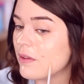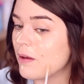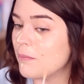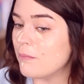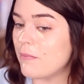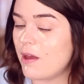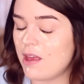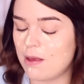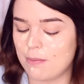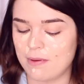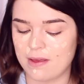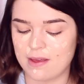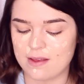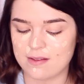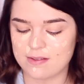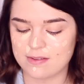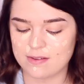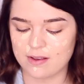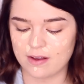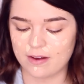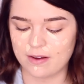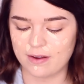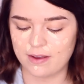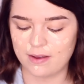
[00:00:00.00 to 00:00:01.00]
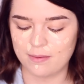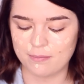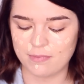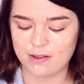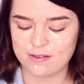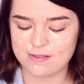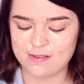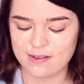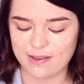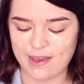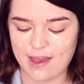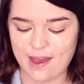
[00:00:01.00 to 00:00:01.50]
And maybe it's
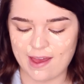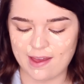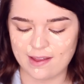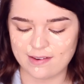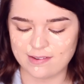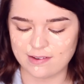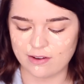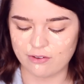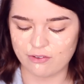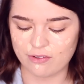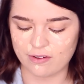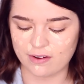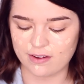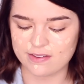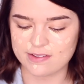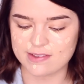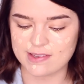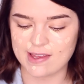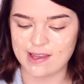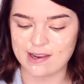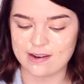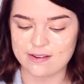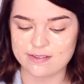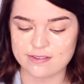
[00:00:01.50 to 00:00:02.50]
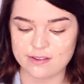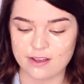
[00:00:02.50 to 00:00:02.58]
time to get a different concealer.